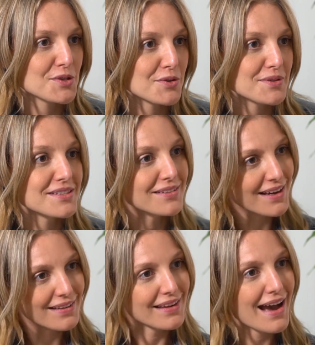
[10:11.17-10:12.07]
So I was still
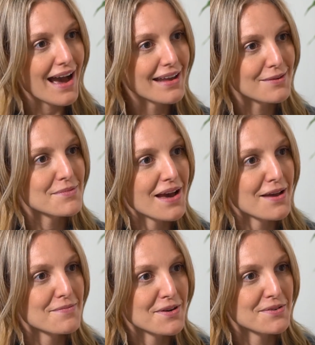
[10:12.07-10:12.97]
kind of like hiding
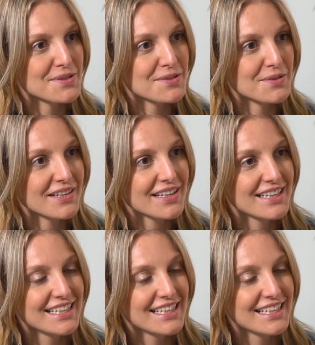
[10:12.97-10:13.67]
behind my own story.